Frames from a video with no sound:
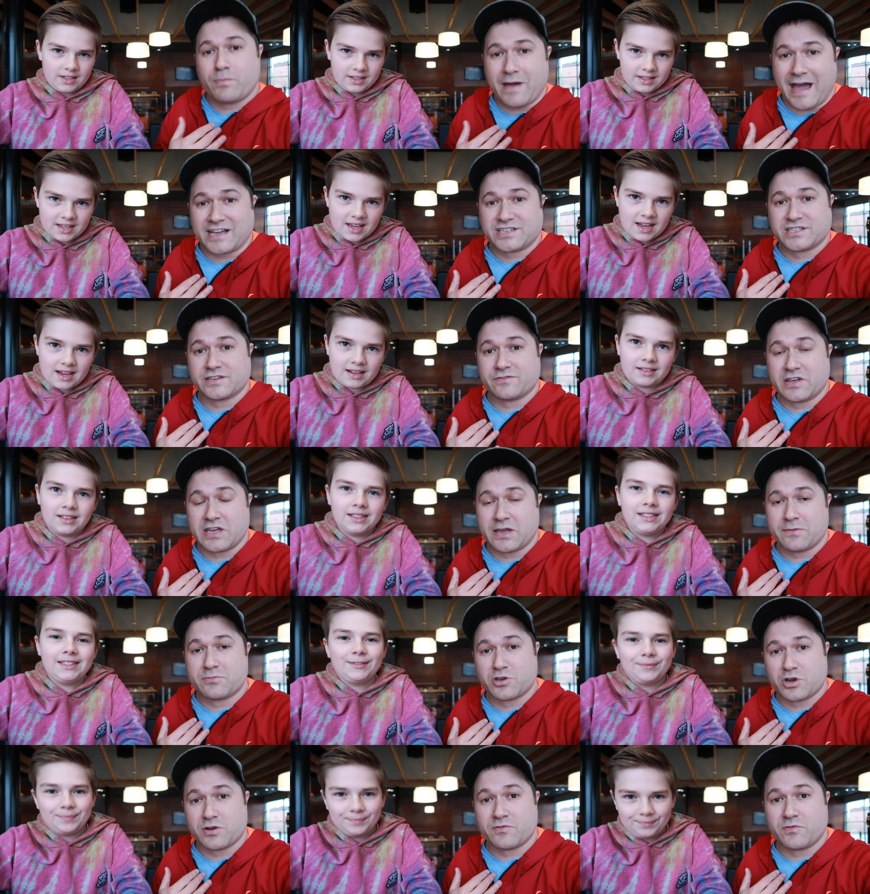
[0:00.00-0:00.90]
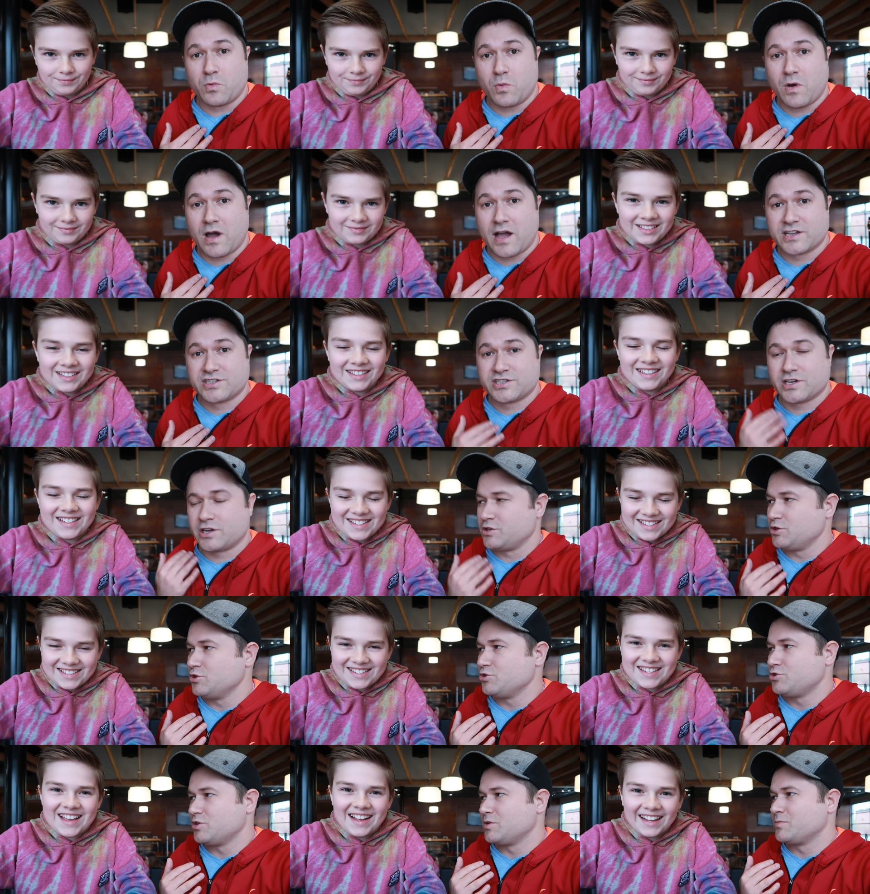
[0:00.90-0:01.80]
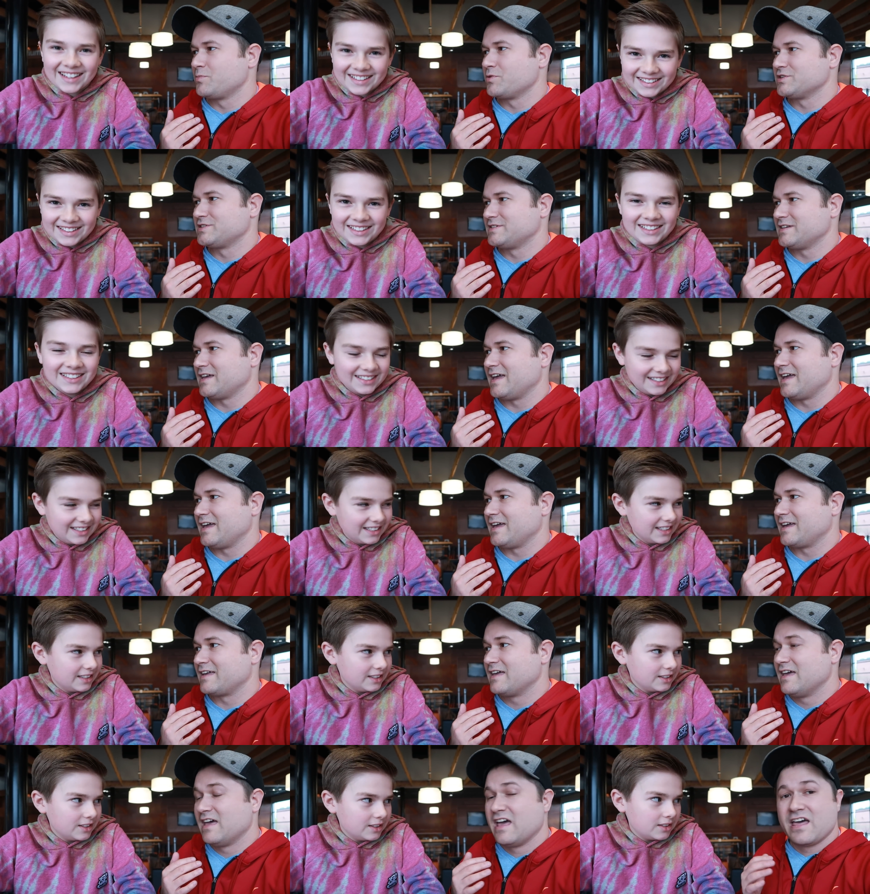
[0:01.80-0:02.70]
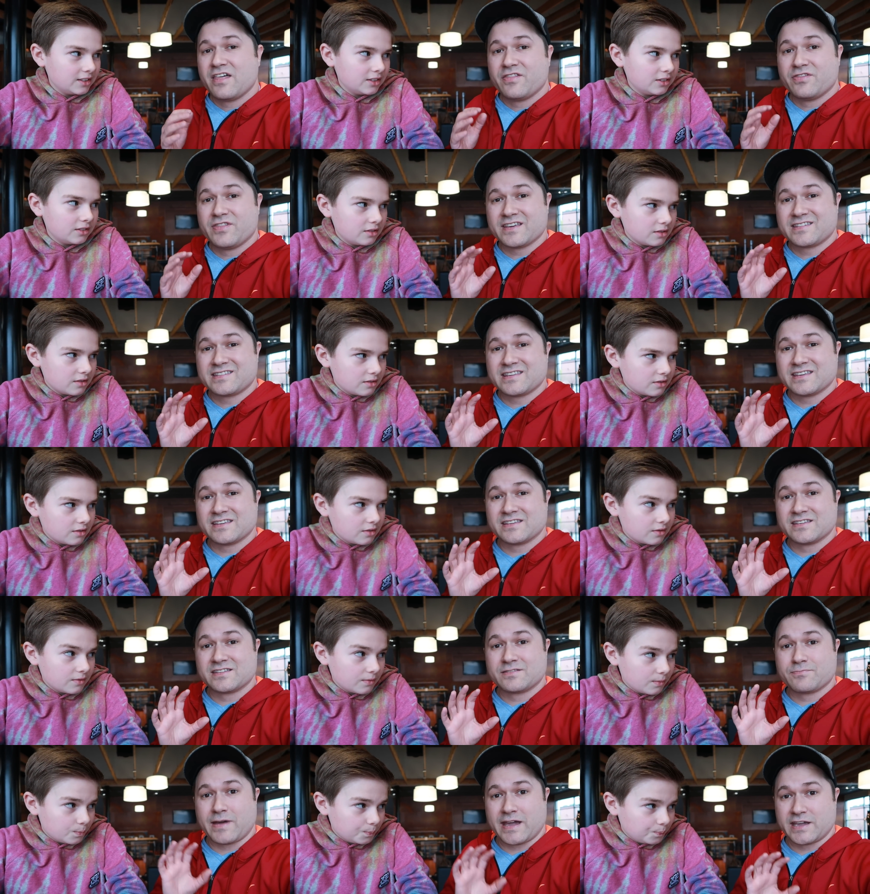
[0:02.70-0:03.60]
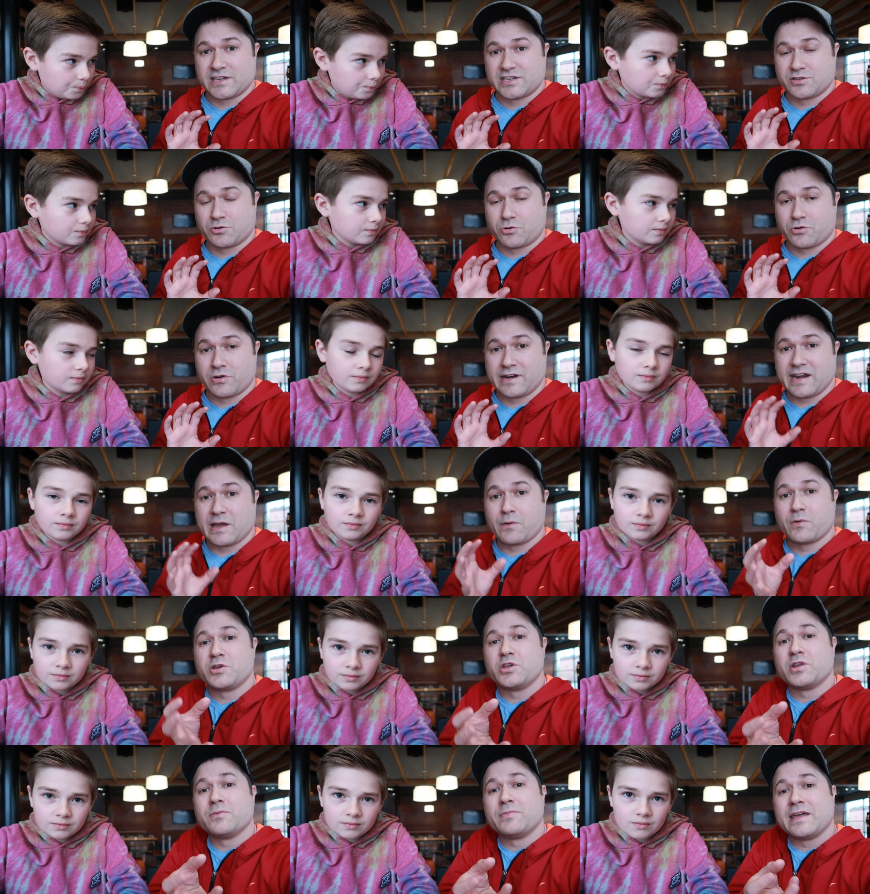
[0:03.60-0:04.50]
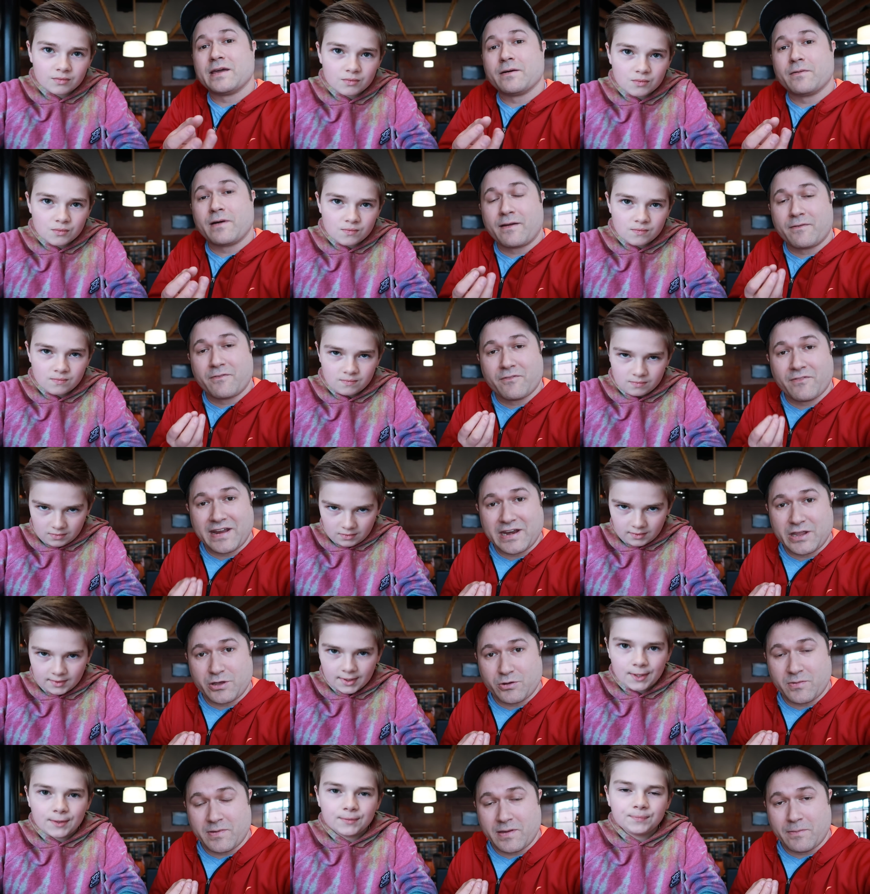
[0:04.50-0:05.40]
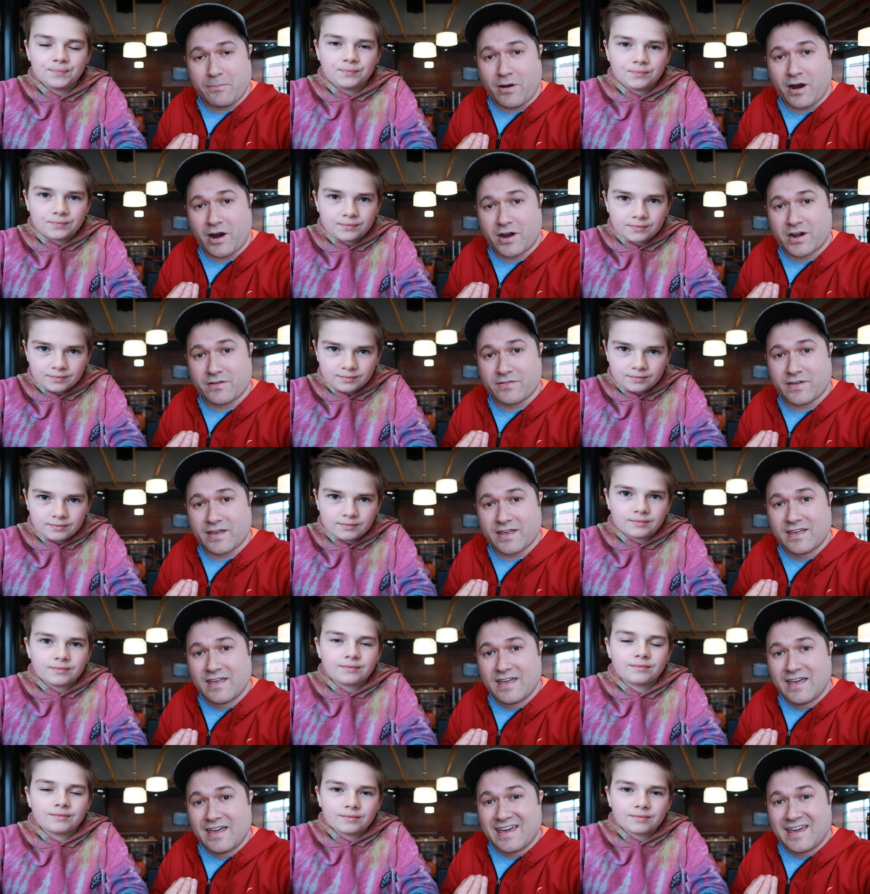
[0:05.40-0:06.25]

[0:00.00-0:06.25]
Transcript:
Speaker 1: exactly. passively observe and watch? On YouTube, exactly. we're saying, this is my story, and I want you to be, i am inviting you to be a part of it.